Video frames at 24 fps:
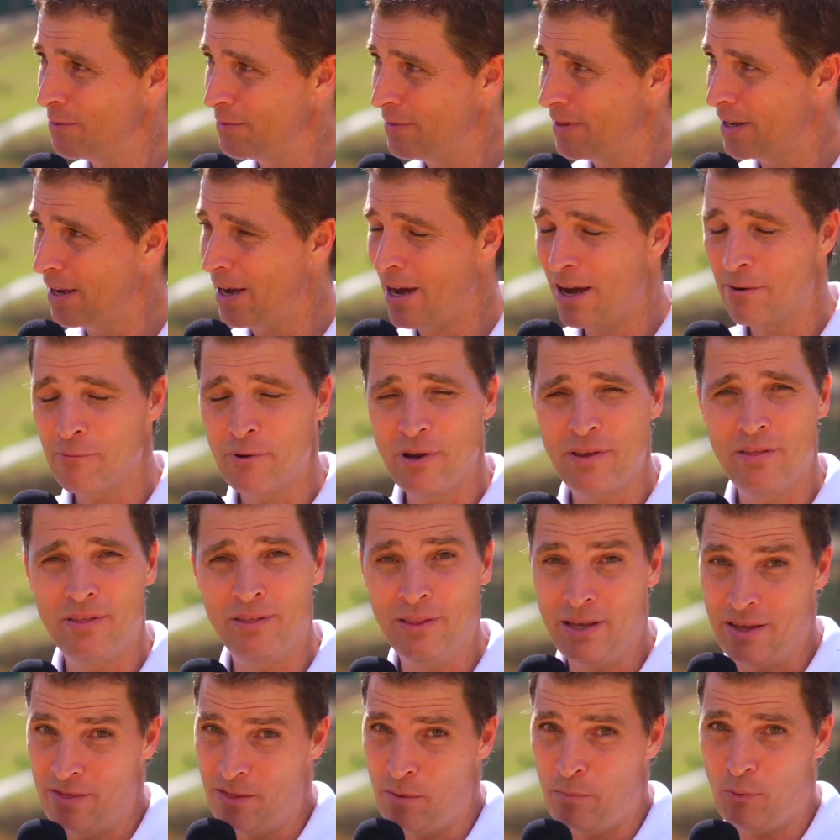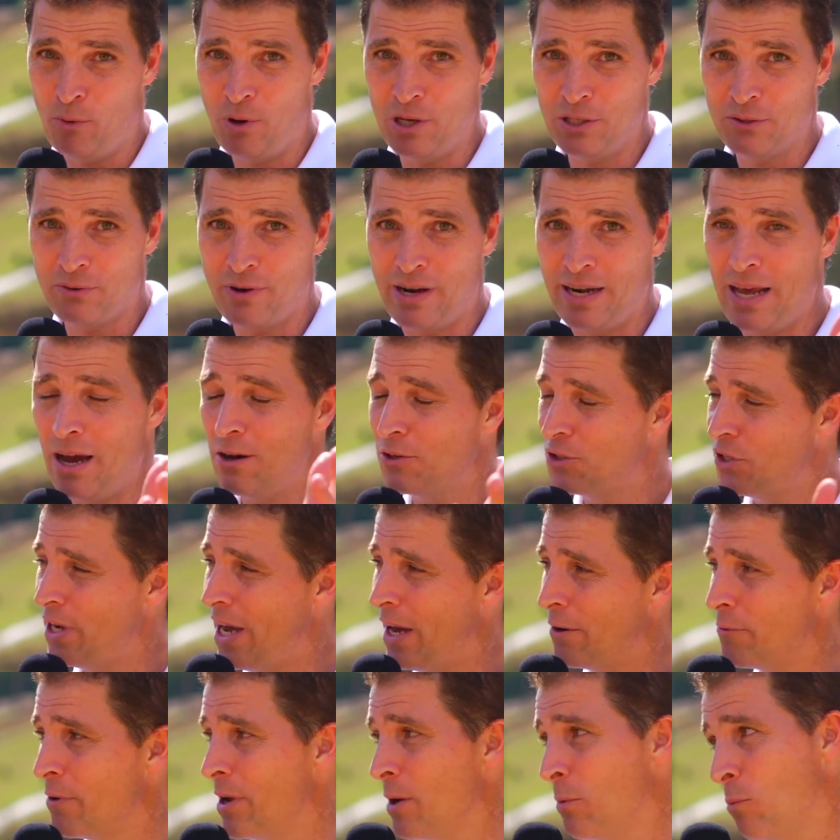The guy leading the points right now,
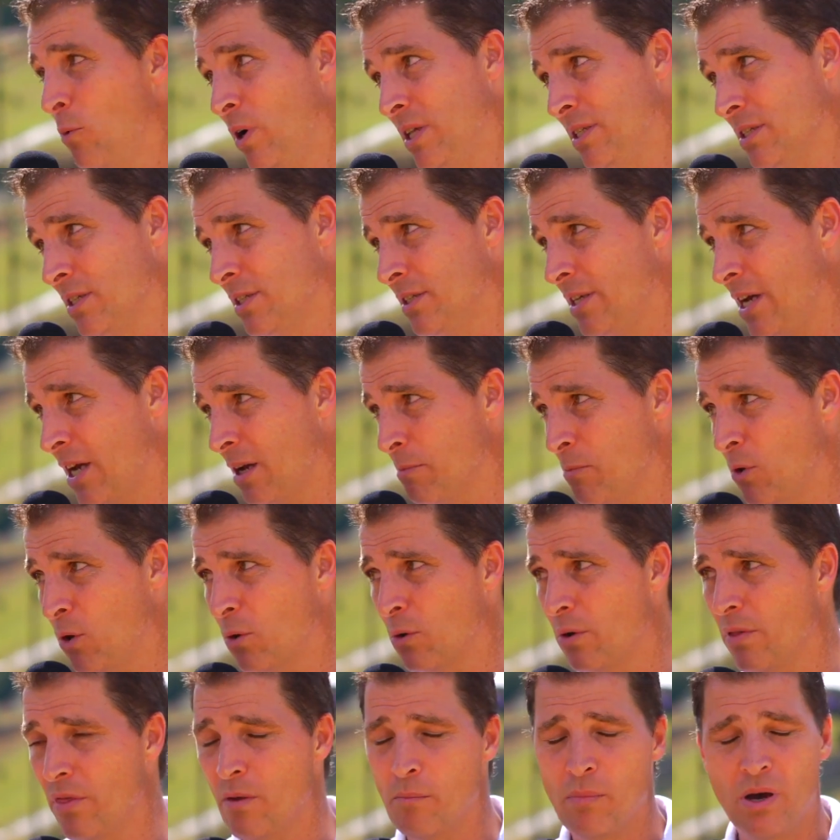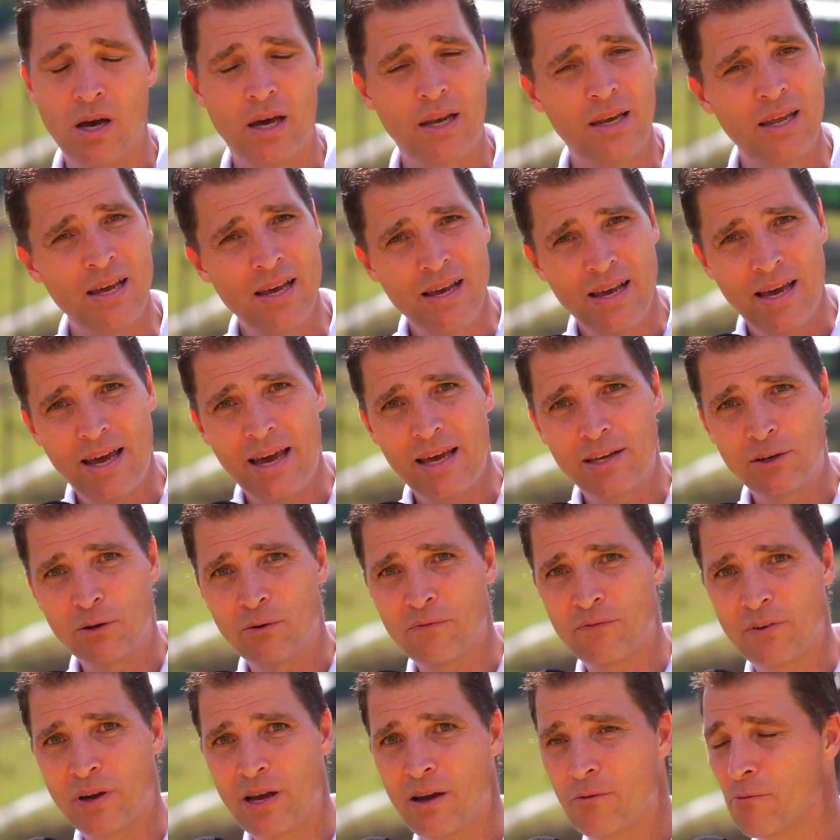Chad Reed, wins the second moto in the mud. And don't
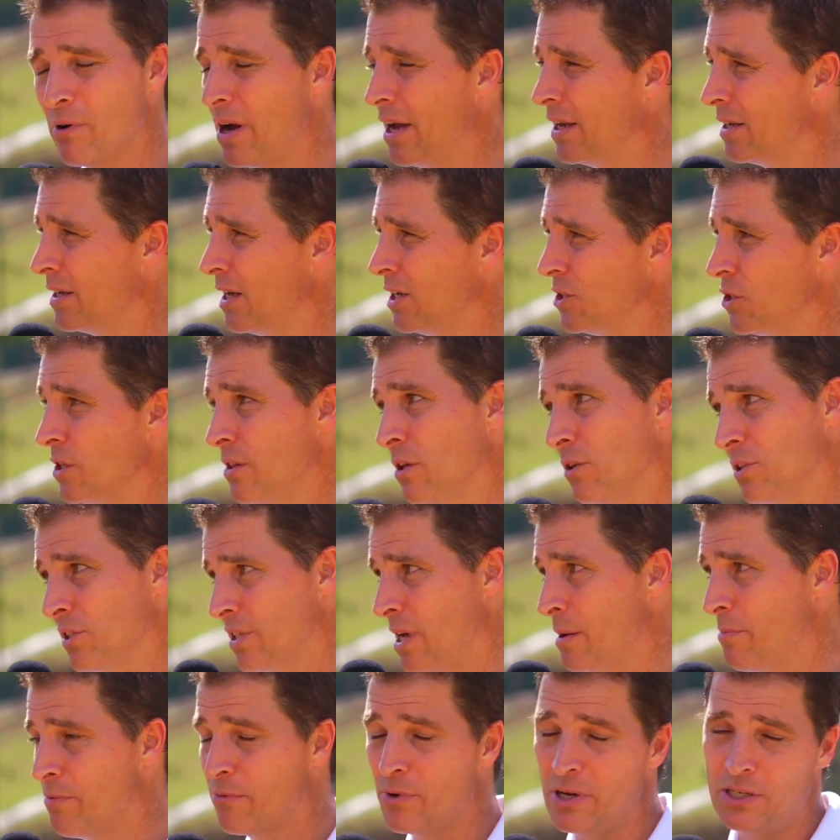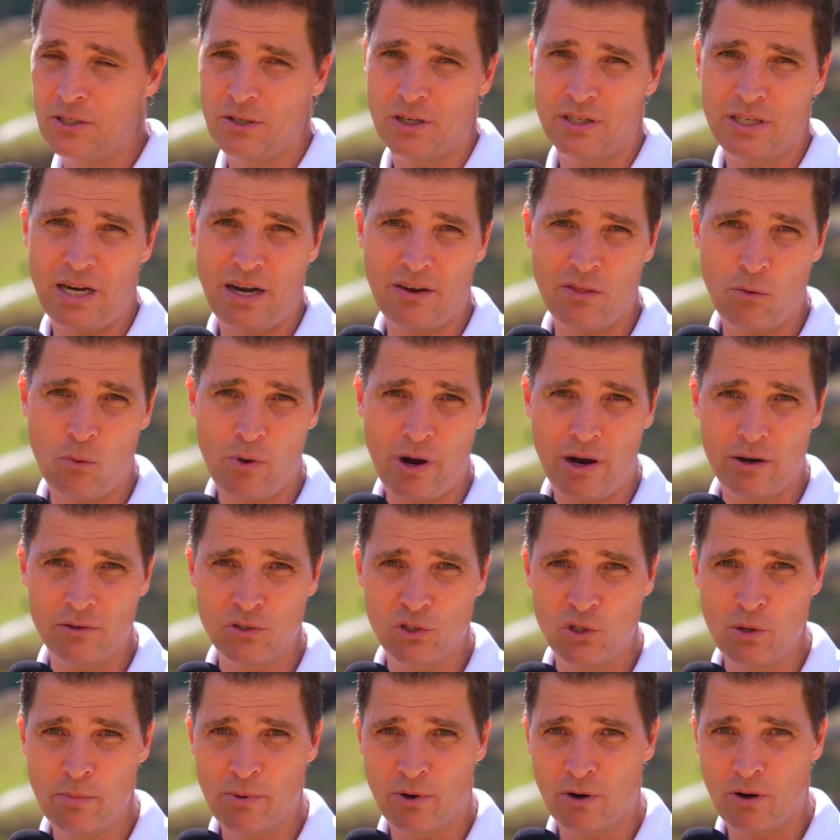forget Ryan Dungey. Those same 3 took it down to the wire in
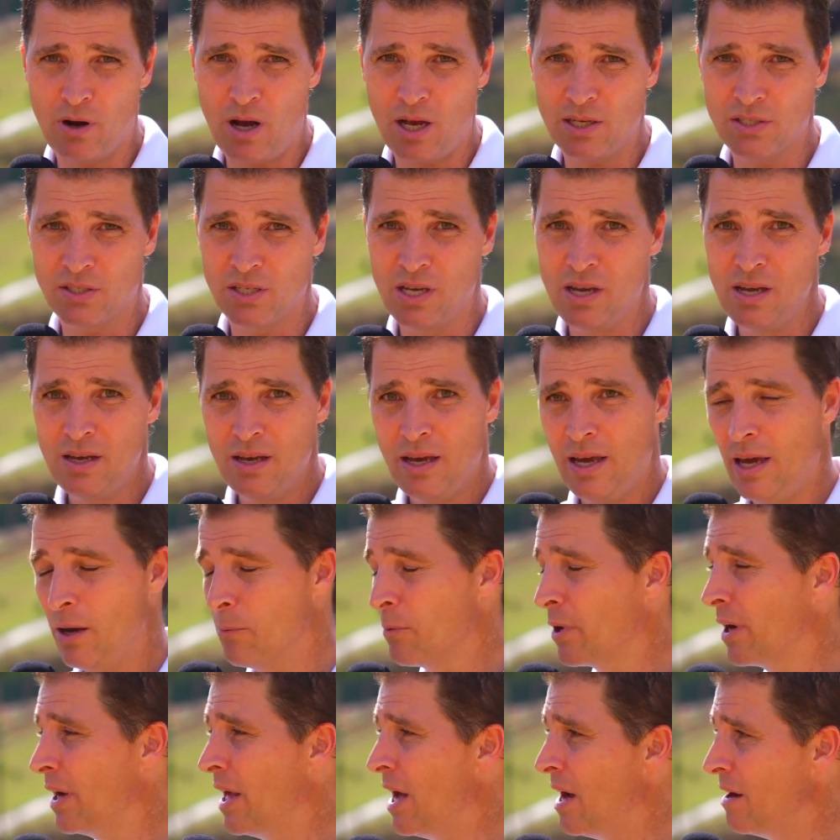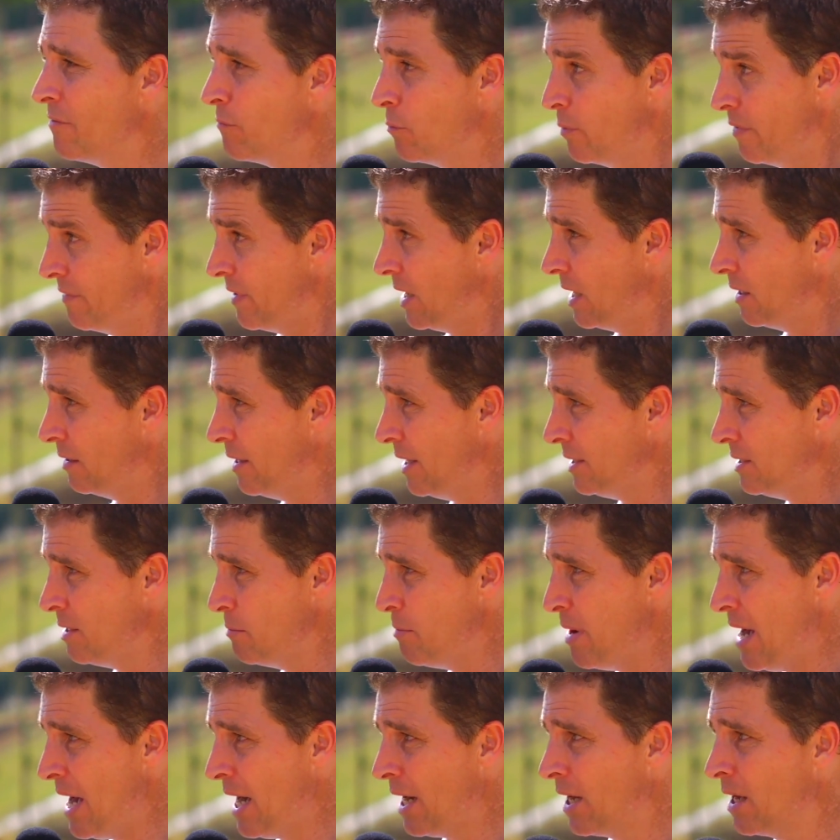Supercross. And we've got
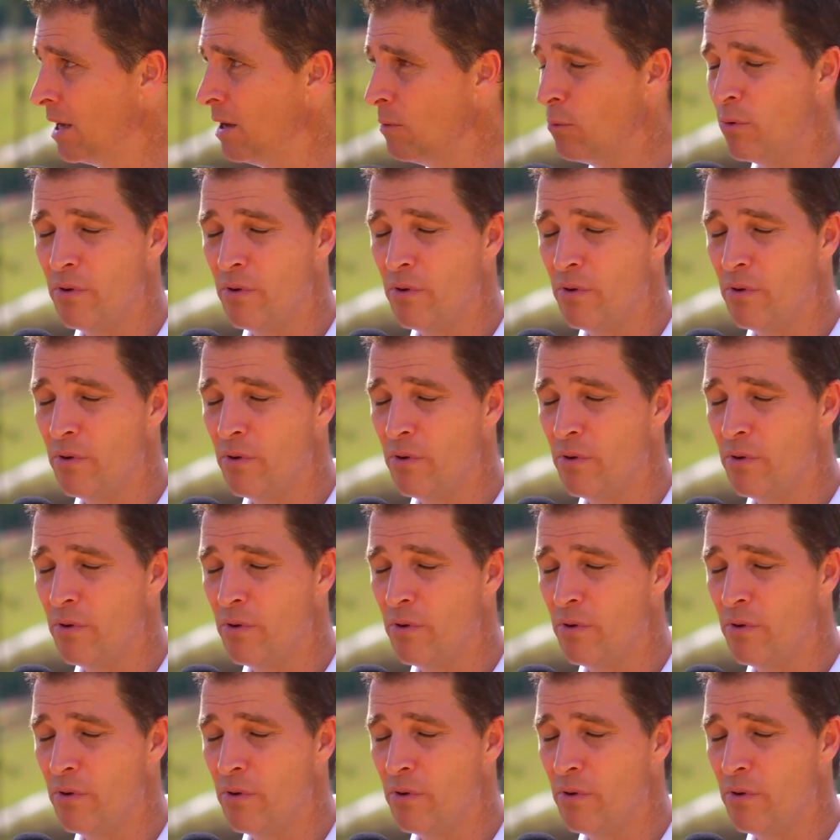Alessi back.